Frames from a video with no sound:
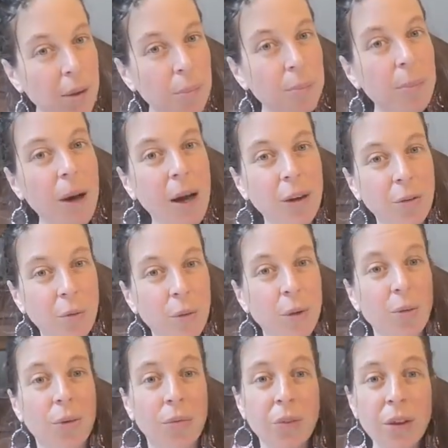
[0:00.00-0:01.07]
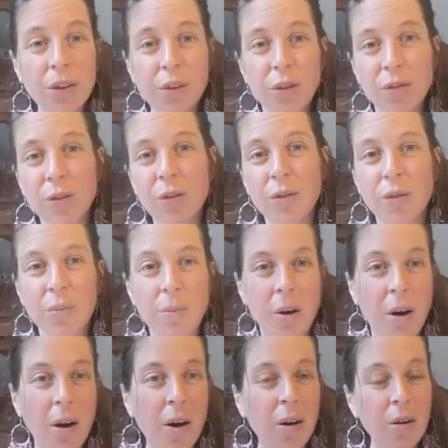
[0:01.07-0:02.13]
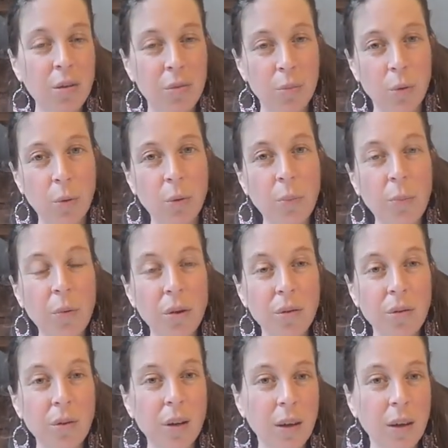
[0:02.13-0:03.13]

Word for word: by doing all of this, it just my heart is more open,